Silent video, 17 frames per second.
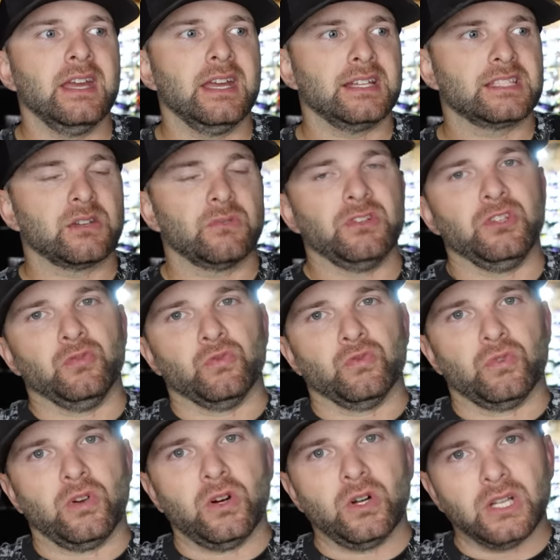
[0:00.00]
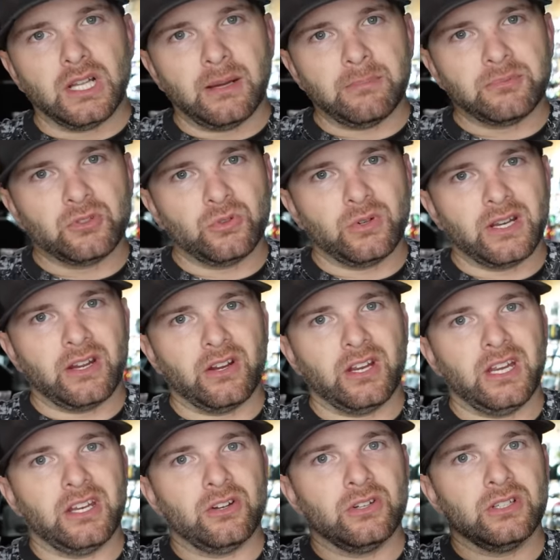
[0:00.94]
And so when you roll up to an
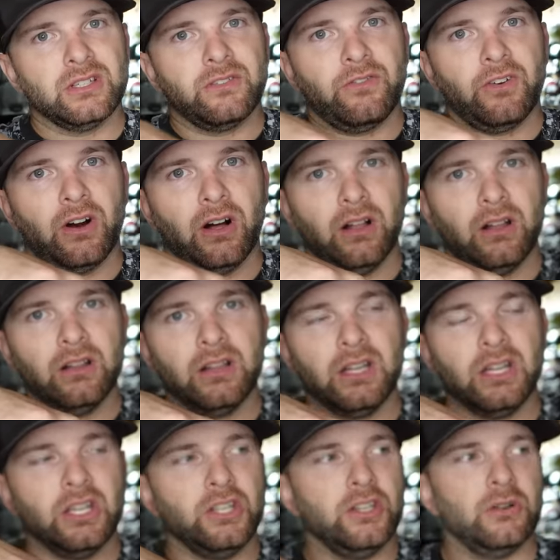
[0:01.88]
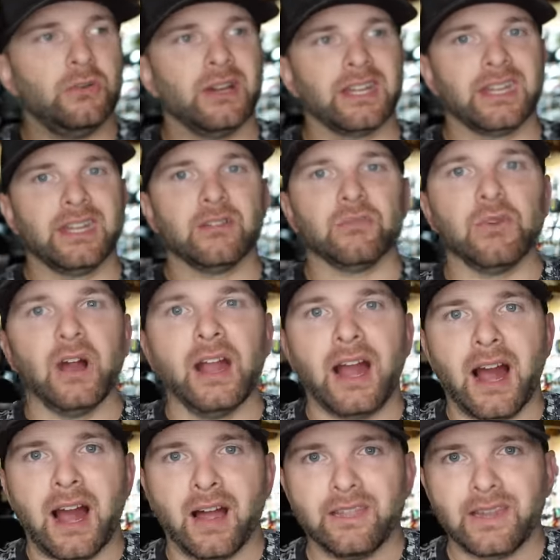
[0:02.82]
area during the fall, you don't want to get
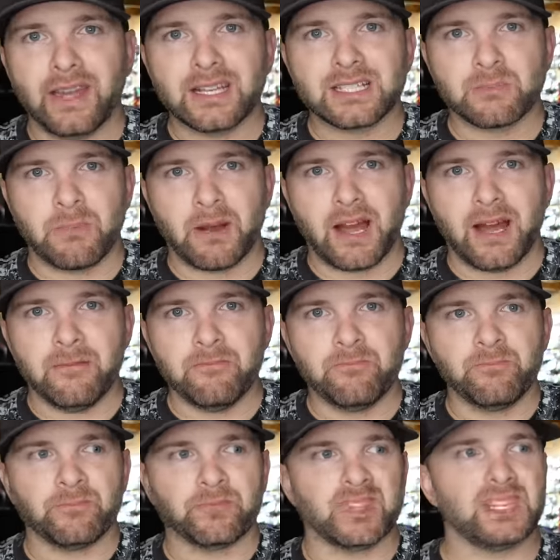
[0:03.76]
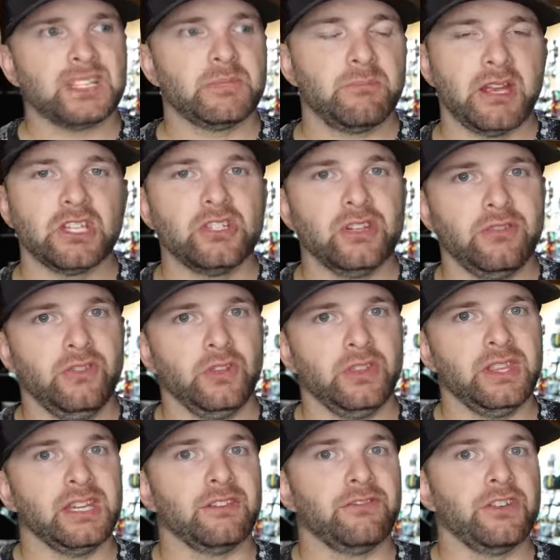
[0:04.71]
right on that spot, especially if you
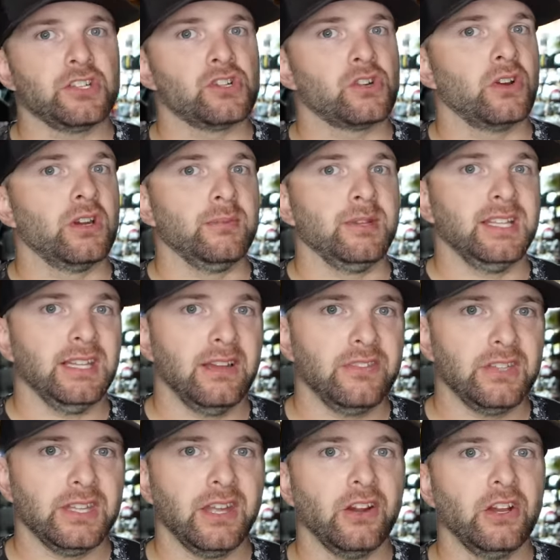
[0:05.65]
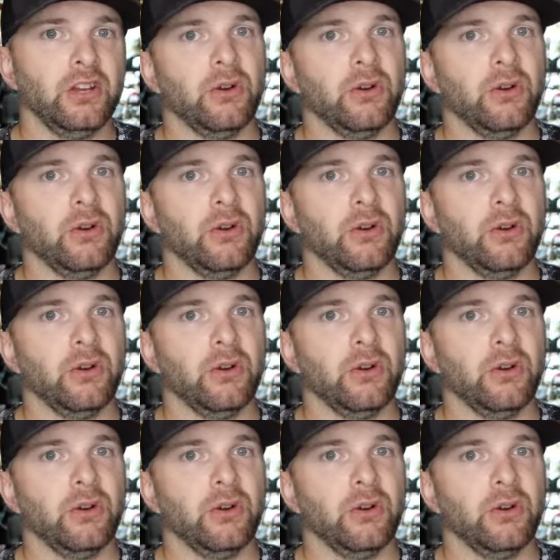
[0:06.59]
think fish are going to be living there.